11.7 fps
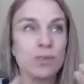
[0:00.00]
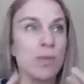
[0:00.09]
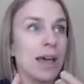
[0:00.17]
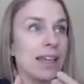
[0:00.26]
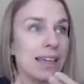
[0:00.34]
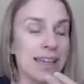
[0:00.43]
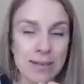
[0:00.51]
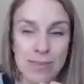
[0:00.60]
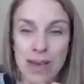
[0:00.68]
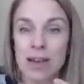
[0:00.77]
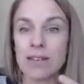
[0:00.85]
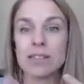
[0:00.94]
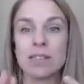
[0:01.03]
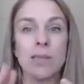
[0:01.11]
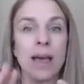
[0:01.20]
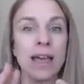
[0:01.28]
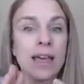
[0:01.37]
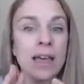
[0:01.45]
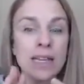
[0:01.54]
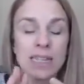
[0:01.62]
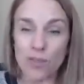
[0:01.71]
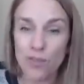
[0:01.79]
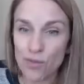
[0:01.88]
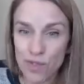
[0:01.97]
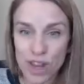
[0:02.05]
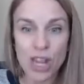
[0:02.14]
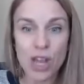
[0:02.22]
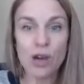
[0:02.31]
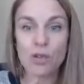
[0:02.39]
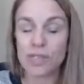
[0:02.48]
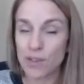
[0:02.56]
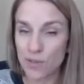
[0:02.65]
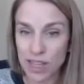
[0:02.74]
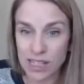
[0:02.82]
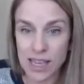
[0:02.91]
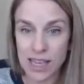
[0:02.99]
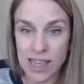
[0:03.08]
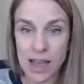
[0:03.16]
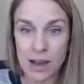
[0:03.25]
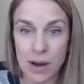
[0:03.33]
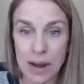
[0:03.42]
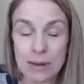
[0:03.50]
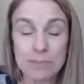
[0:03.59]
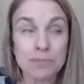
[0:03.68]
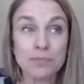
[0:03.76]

by emails, by different videos, different things like that, right?